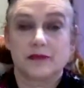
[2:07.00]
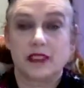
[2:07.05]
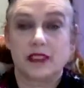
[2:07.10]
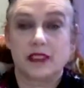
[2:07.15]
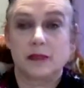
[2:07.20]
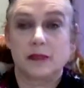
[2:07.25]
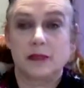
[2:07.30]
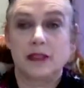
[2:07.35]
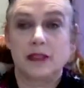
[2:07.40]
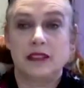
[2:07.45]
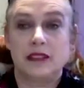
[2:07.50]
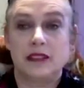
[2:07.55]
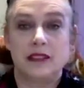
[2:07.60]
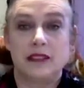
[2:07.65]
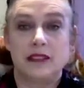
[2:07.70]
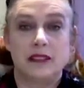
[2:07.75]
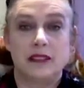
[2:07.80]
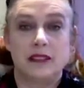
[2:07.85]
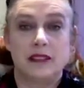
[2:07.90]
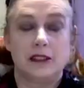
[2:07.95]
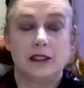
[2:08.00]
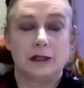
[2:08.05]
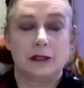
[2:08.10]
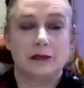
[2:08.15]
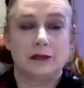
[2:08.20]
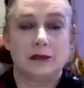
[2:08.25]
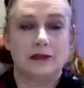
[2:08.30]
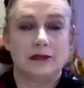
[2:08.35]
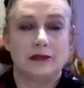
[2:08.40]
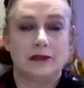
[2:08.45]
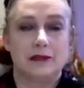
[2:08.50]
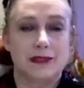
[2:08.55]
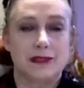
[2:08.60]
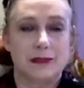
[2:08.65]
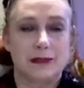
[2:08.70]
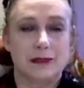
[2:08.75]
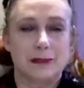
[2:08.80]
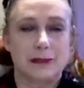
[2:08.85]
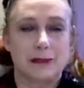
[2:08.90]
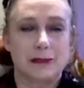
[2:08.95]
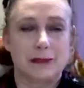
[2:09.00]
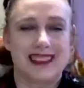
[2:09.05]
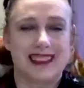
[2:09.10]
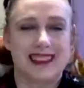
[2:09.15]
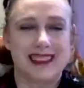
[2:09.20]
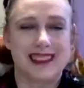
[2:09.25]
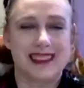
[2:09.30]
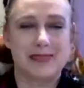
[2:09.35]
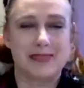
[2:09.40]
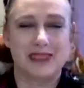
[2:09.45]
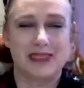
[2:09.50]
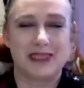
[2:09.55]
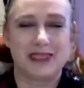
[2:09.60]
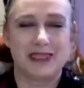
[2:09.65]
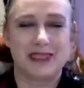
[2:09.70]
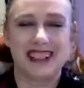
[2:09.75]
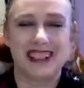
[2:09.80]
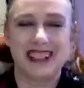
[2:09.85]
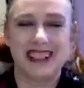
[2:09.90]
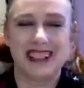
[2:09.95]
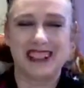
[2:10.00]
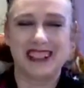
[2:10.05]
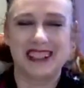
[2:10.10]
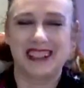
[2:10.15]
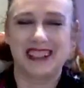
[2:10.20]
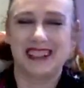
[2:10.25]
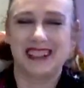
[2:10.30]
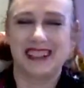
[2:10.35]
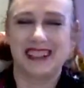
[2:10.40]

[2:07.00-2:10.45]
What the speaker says: It could be, live streaming like I'm doing here.